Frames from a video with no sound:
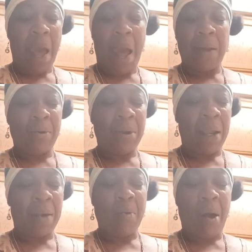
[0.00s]
I don't
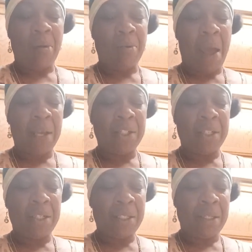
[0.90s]
like raw
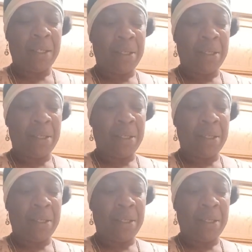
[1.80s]
radishes.